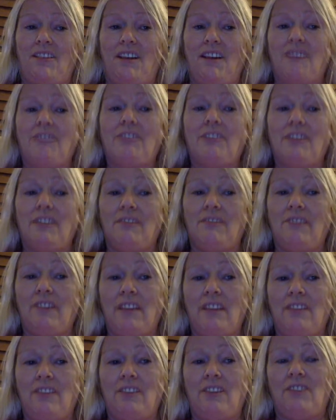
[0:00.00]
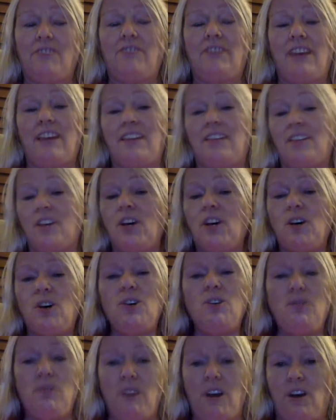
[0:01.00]
off good and fell in their face.
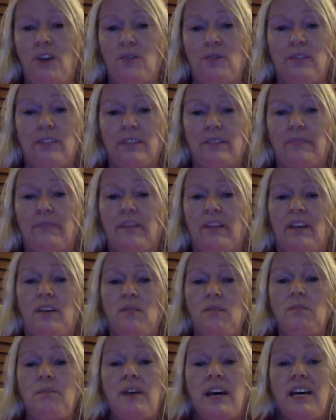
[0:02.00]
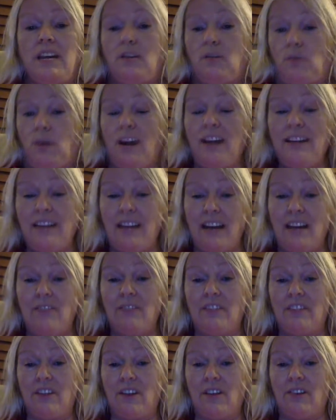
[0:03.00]
Who knows? But right now
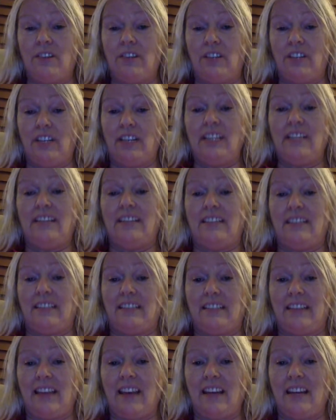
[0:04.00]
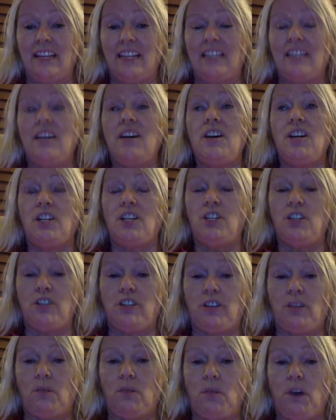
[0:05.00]
it's all good. It's exciting. You
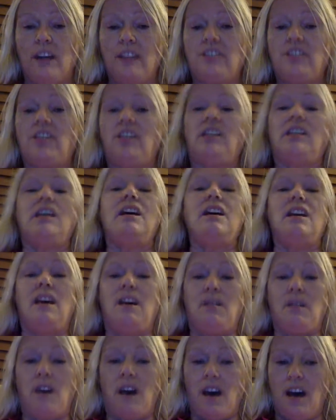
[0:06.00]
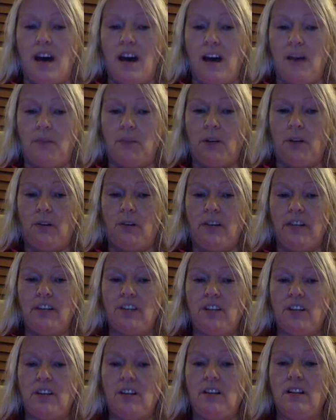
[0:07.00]
should watch it.
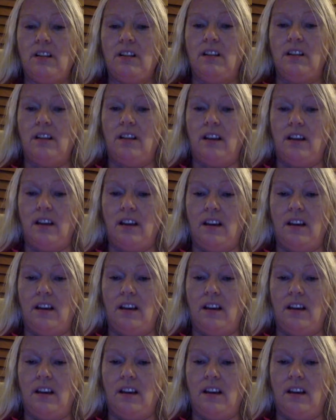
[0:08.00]
Parental